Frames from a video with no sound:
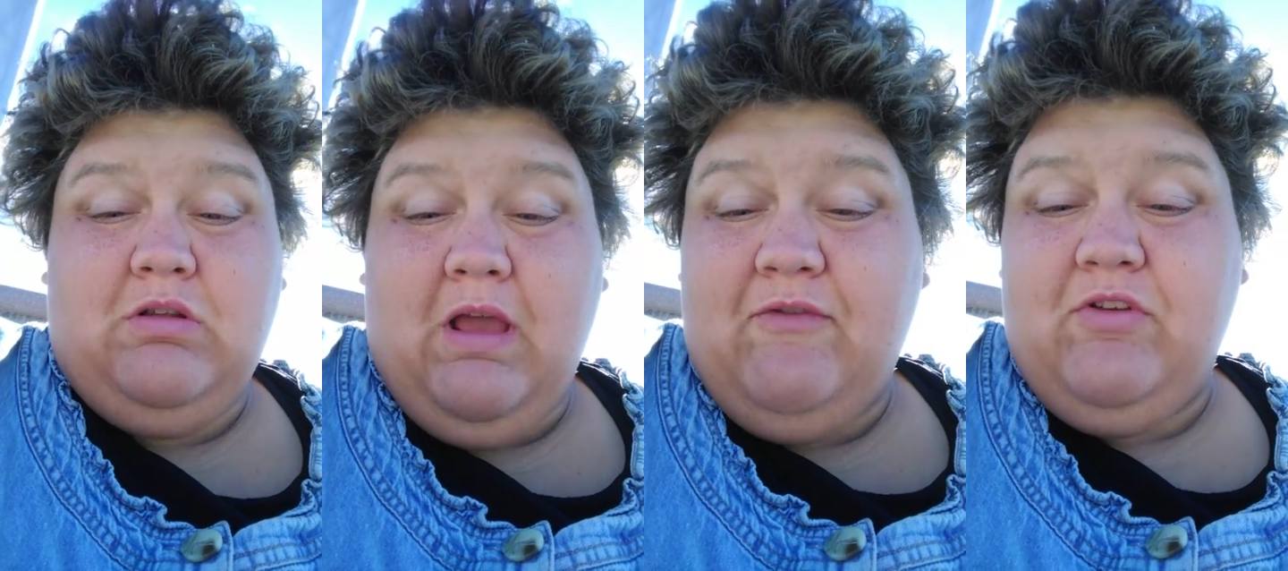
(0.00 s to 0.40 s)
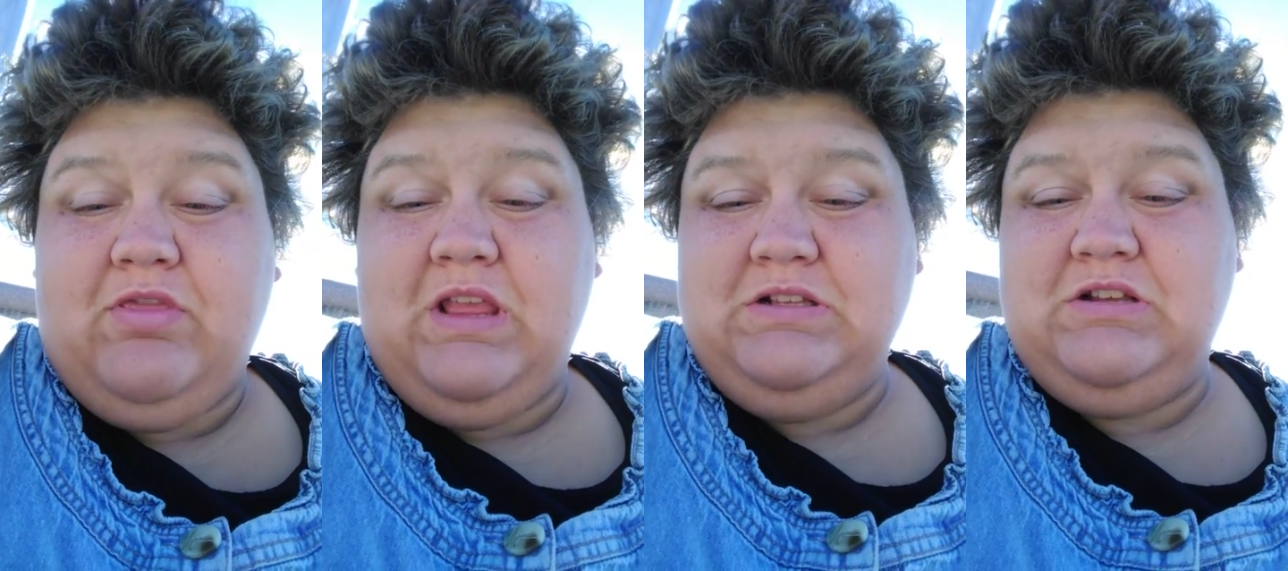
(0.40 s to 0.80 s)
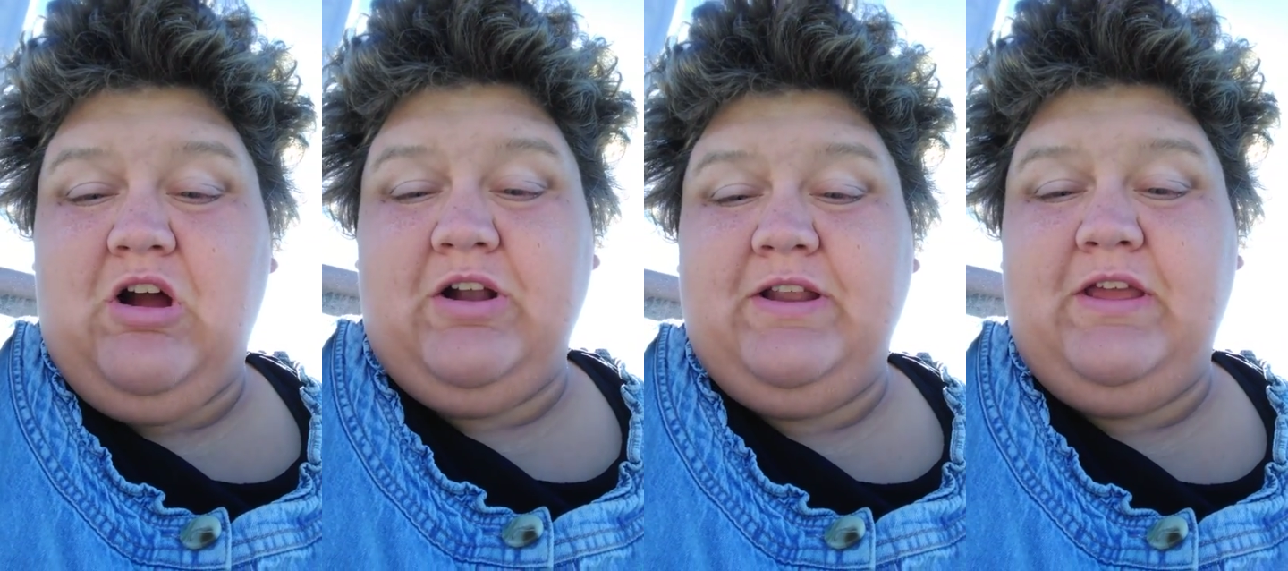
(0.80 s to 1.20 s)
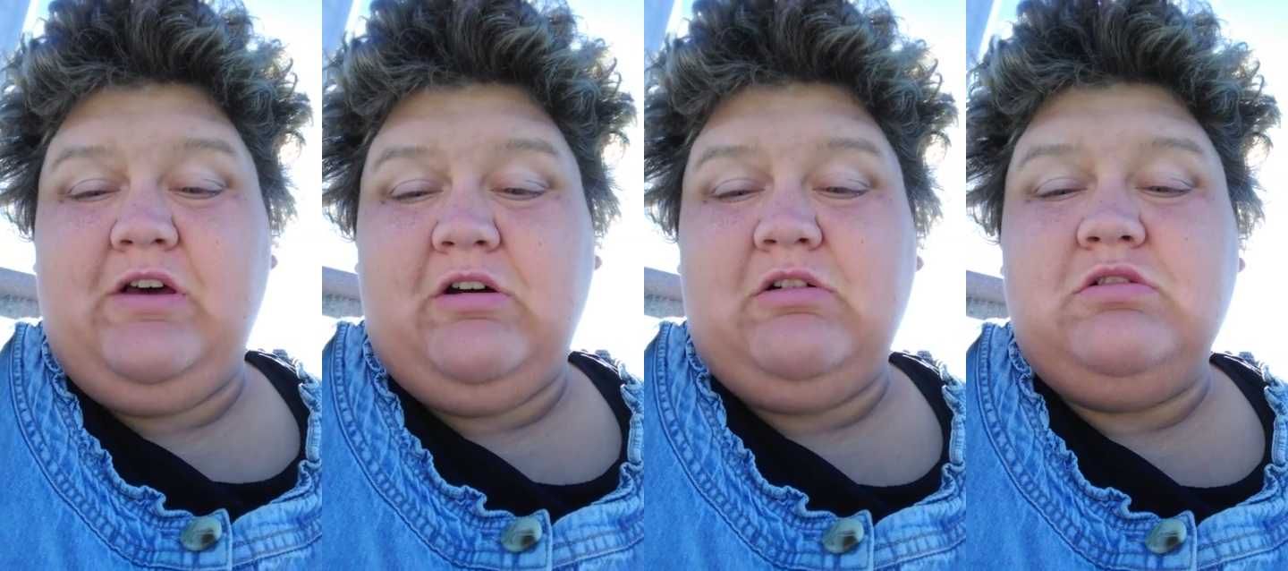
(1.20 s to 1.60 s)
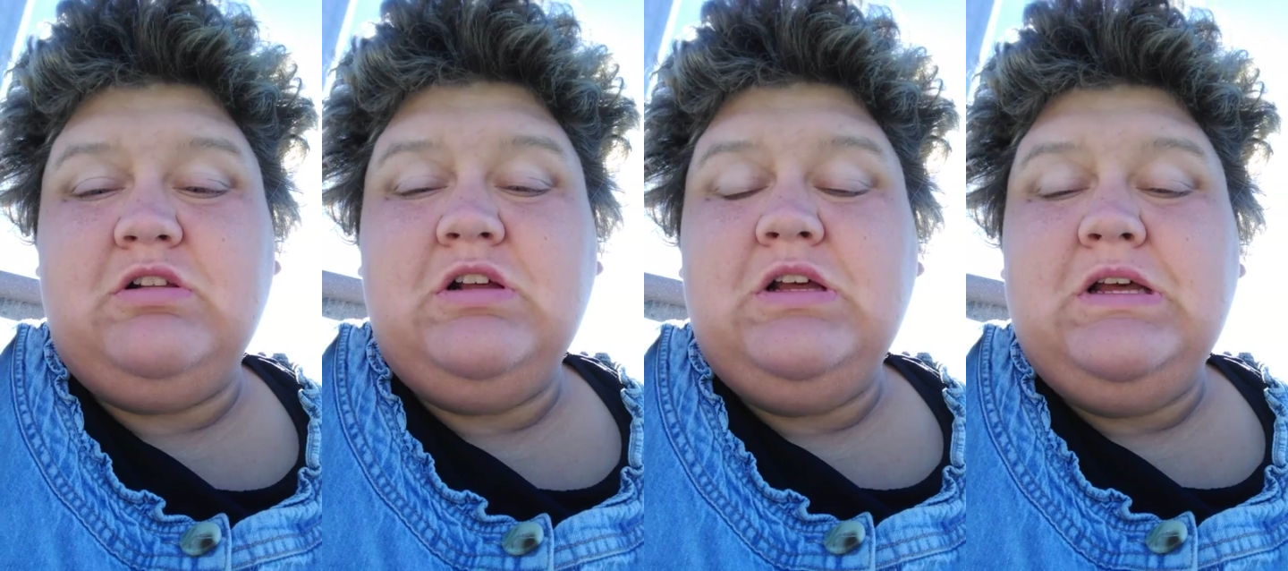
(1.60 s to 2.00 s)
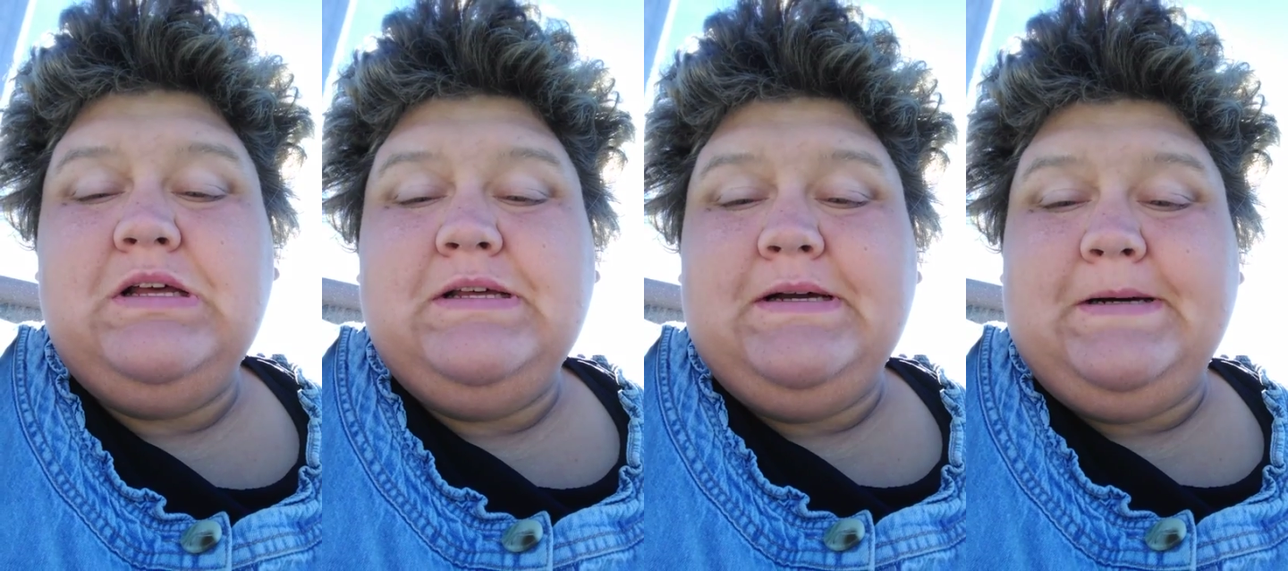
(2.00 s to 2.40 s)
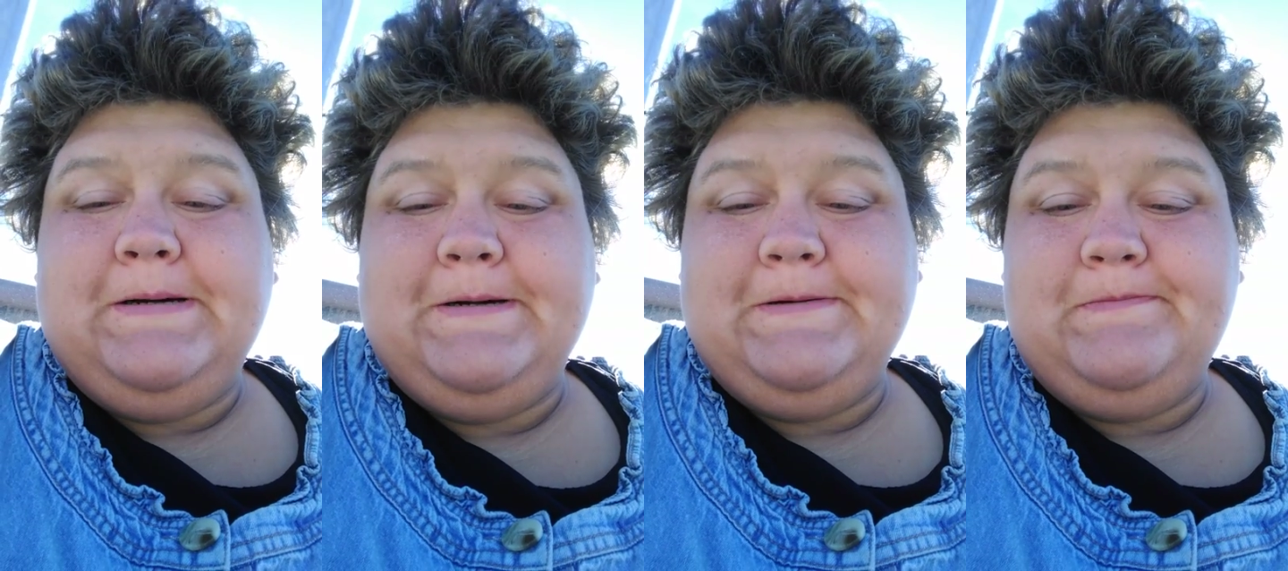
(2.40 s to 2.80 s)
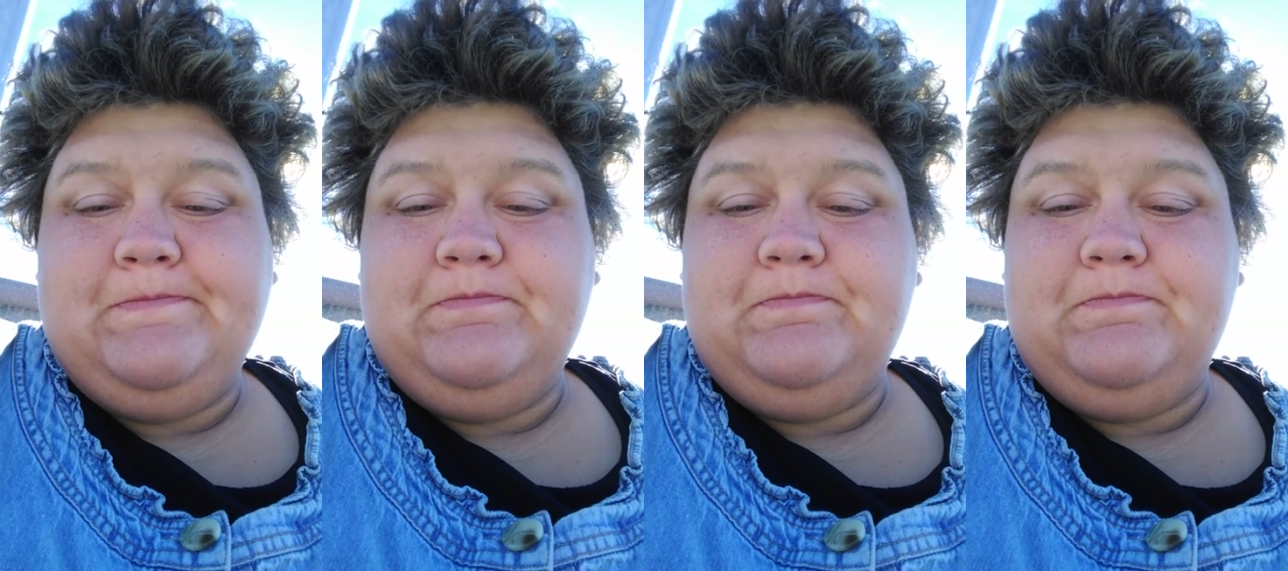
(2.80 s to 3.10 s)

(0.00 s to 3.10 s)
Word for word: everything's gone to hell. Um,